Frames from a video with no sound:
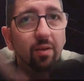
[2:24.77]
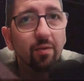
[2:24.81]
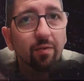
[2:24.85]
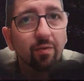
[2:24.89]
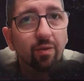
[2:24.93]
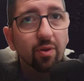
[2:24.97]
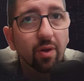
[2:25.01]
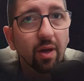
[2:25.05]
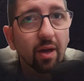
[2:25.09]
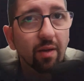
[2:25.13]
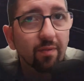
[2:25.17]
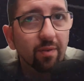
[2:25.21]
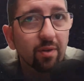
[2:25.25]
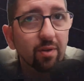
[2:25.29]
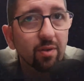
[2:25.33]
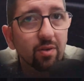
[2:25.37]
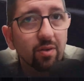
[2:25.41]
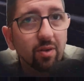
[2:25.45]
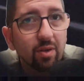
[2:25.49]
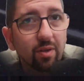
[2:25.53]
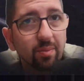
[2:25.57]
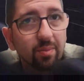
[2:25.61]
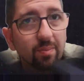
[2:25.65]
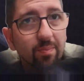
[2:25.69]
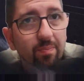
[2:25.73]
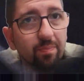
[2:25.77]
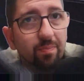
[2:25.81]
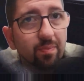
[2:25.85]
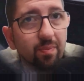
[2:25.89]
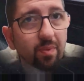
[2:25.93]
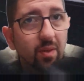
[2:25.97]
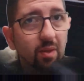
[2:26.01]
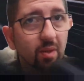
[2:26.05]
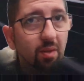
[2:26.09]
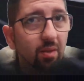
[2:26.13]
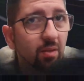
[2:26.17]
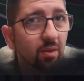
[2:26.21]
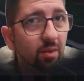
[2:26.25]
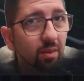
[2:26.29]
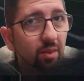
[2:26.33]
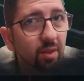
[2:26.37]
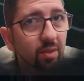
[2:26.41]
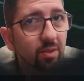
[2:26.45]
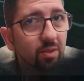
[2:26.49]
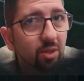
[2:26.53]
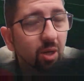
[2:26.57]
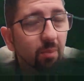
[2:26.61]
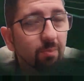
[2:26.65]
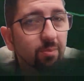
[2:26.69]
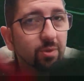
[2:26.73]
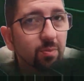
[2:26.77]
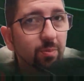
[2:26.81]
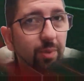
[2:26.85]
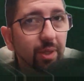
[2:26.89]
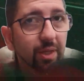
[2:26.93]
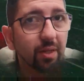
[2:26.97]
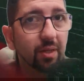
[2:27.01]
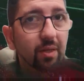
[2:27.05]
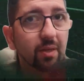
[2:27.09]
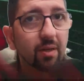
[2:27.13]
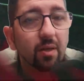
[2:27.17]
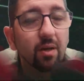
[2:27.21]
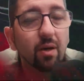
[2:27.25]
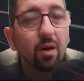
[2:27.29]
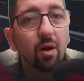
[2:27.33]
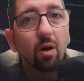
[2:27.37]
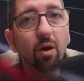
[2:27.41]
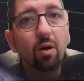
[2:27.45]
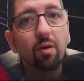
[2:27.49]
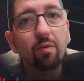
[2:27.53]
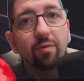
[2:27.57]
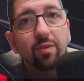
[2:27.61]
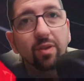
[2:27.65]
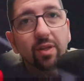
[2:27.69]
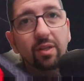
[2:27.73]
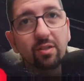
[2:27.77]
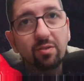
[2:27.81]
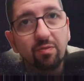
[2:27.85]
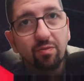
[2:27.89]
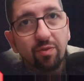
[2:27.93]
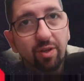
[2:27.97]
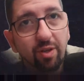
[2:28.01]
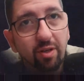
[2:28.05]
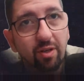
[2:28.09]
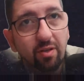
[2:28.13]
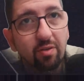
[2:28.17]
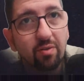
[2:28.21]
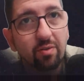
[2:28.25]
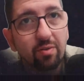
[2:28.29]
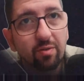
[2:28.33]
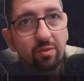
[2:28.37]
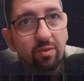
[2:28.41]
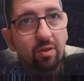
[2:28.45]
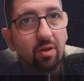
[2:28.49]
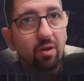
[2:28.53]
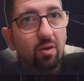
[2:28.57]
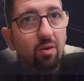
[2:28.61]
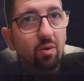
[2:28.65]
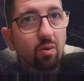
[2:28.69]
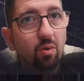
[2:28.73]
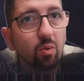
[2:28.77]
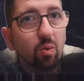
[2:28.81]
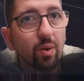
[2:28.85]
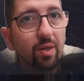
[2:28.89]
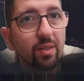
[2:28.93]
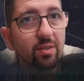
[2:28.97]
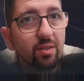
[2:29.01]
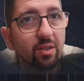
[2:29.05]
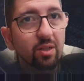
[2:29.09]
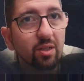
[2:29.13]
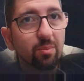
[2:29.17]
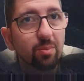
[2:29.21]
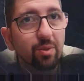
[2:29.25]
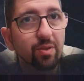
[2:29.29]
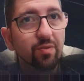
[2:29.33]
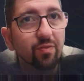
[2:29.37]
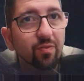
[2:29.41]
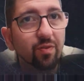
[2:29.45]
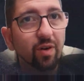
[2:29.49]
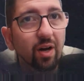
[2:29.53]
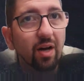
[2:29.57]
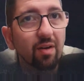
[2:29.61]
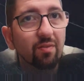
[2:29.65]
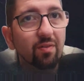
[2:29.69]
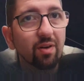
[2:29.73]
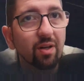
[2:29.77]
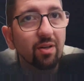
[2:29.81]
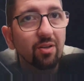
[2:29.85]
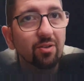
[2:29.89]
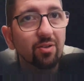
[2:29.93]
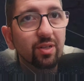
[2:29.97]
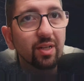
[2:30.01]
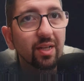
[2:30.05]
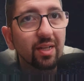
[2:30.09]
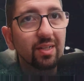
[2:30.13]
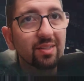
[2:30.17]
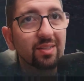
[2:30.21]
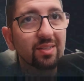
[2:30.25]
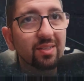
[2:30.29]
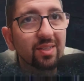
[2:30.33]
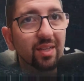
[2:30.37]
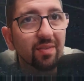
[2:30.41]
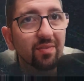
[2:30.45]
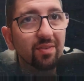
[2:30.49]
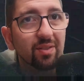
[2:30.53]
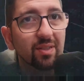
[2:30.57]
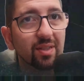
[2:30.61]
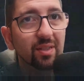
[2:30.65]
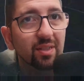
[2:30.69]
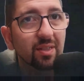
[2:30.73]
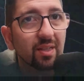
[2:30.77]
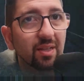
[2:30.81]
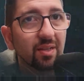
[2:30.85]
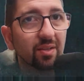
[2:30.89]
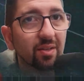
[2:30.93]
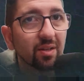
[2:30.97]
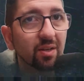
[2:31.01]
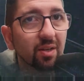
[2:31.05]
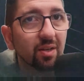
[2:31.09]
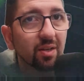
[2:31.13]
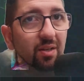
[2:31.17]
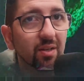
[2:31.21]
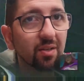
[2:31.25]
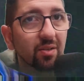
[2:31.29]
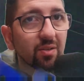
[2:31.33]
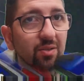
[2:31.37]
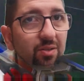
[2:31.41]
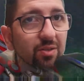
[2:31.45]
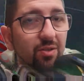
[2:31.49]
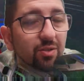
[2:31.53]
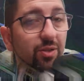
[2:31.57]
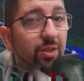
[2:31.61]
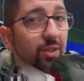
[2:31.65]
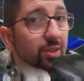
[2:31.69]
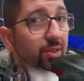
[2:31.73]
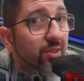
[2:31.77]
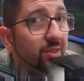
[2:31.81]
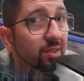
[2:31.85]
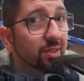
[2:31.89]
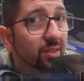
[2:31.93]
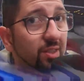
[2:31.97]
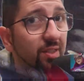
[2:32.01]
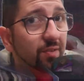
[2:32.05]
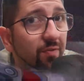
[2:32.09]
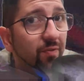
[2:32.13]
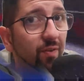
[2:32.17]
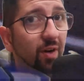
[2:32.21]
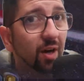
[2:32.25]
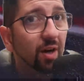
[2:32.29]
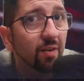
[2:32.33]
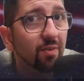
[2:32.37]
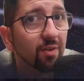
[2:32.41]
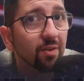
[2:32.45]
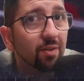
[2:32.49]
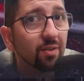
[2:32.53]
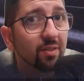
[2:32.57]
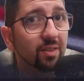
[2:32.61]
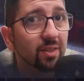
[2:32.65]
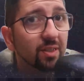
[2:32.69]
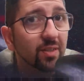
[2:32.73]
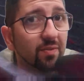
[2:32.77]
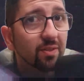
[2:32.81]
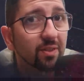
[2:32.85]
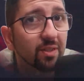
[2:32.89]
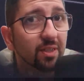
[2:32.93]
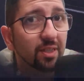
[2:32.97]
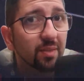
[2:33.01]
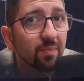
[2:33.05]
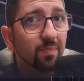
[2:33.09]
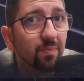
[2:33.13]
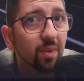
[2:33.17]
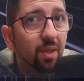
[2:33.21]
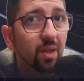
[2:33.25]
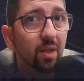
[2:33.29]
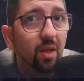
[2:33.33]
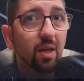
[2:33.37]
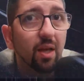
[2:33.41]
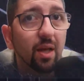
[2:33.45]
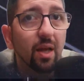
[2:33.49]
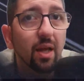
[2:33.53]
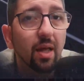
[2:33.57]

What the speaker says: Now if you have a look, the top speed of these vehicles are always going to be 570. They're currently on the screen. You can see 570.